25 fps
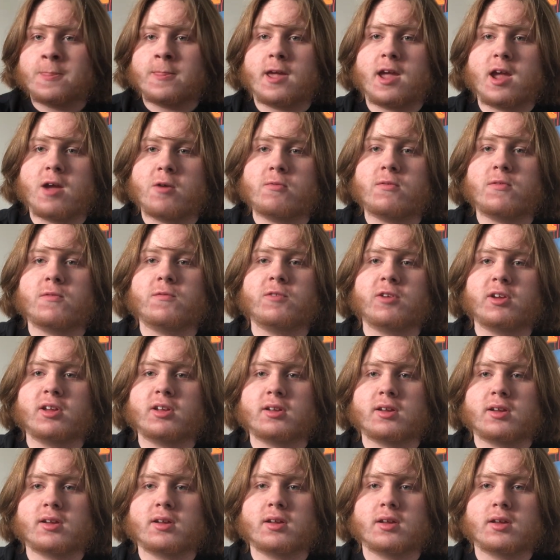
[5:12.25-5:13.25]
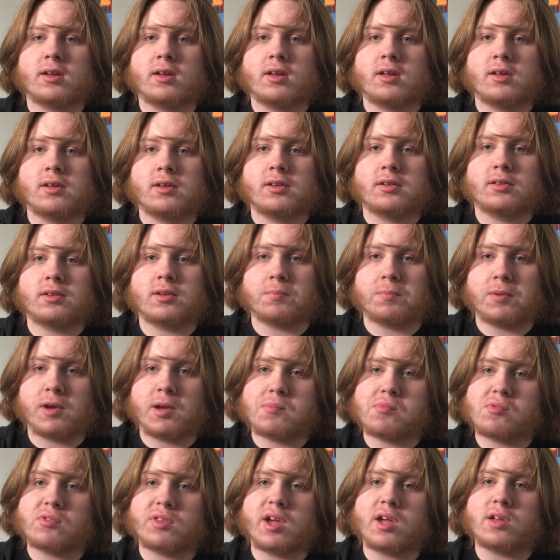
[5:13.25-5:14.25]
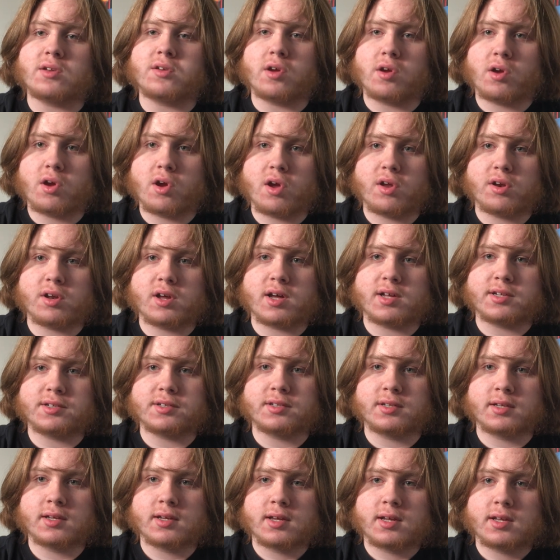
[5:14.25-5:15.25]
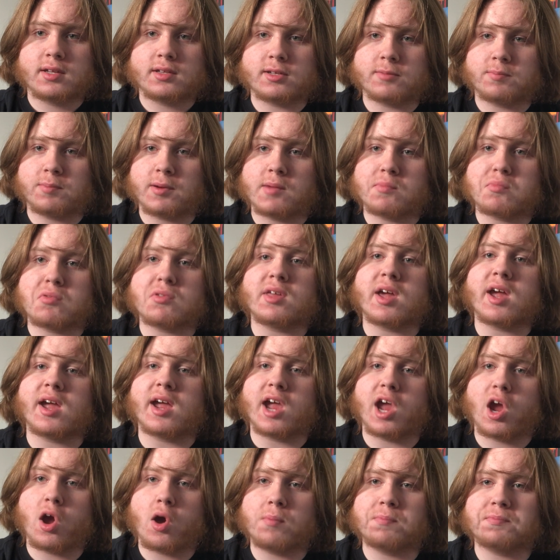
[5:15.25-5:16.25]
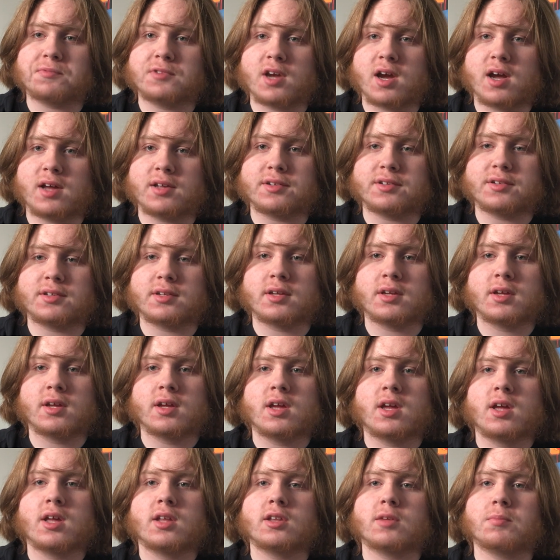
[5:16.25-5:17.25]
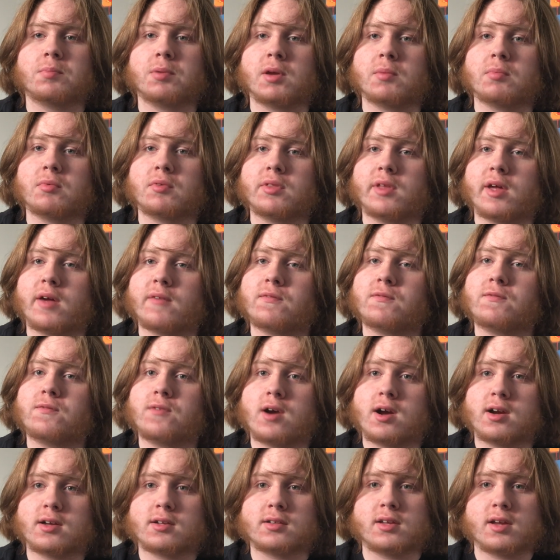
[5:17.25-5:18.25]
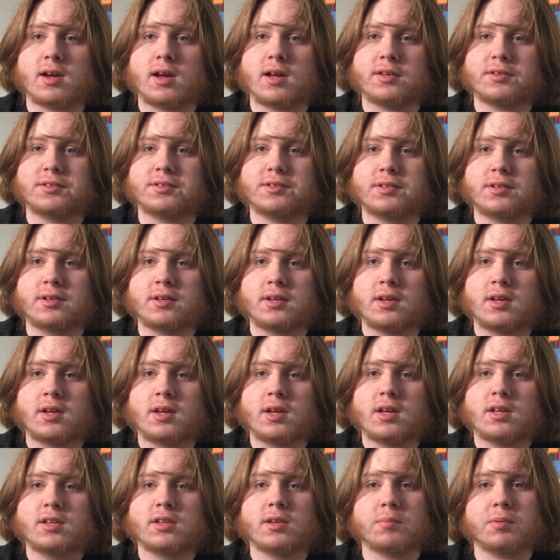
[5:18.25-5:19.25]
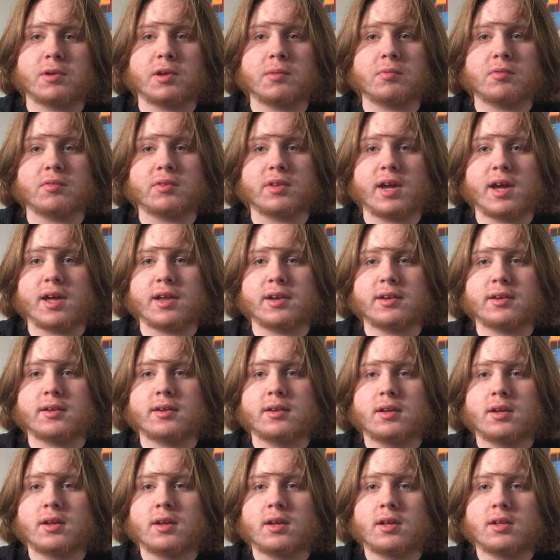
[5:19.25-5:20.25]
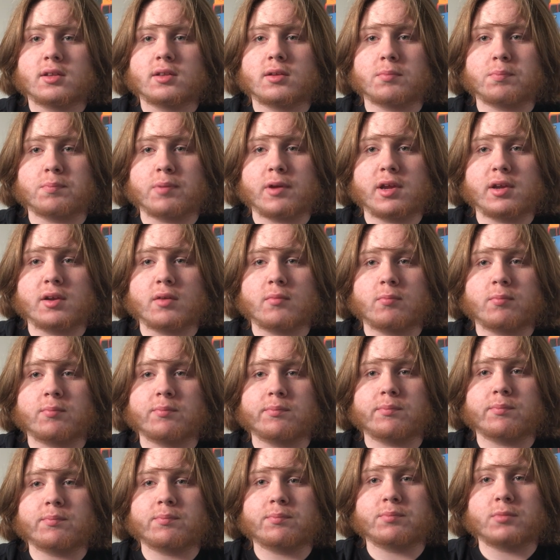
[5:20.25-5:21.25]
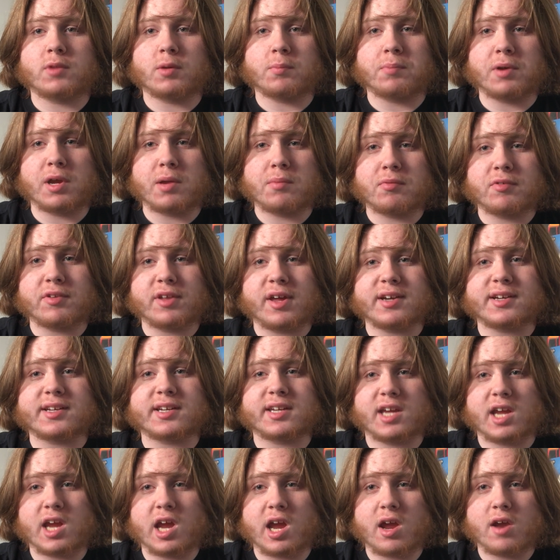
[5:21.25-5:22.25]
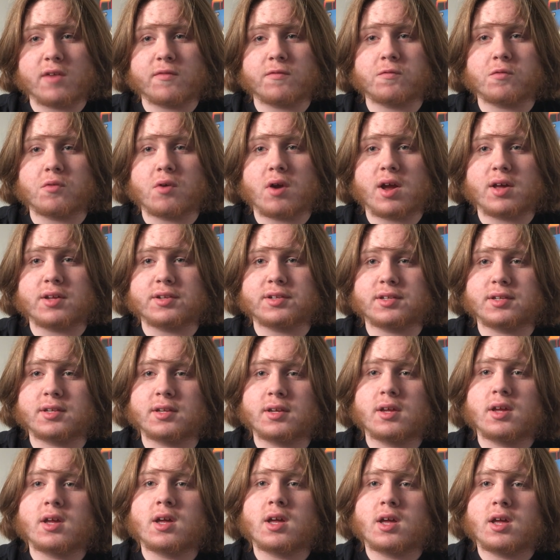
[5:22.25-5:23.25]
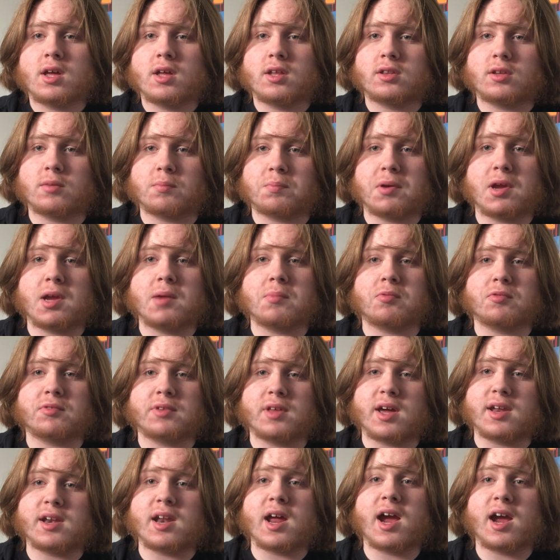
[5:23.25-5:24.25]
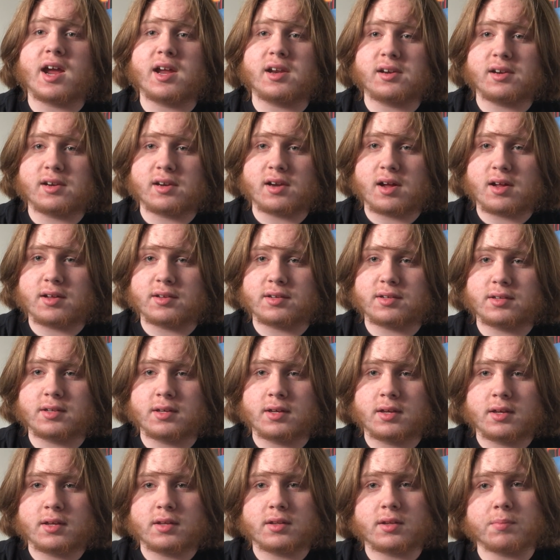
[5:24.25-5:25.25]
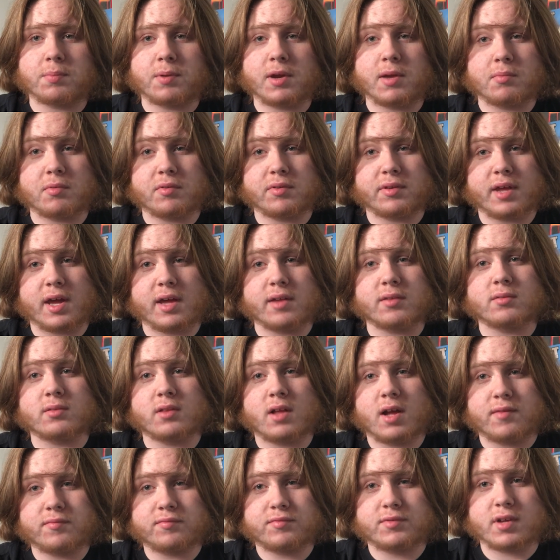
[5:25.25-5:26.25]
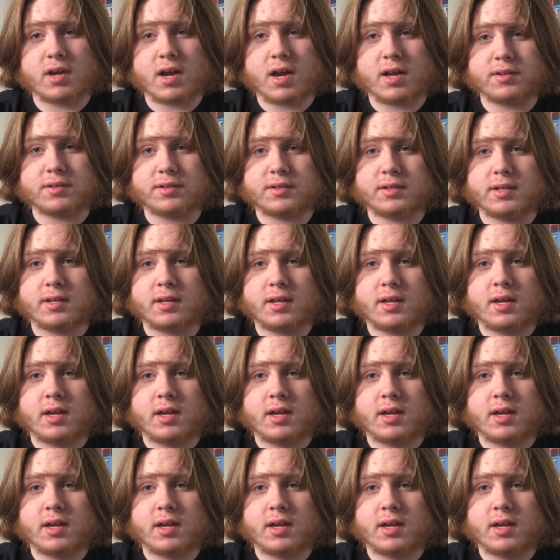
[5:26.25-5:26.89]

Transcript: everything, the people that hurt us, the people that helped us, the people that fucked us, the people that the people that cared for us, the people that hated us, the people that loved us,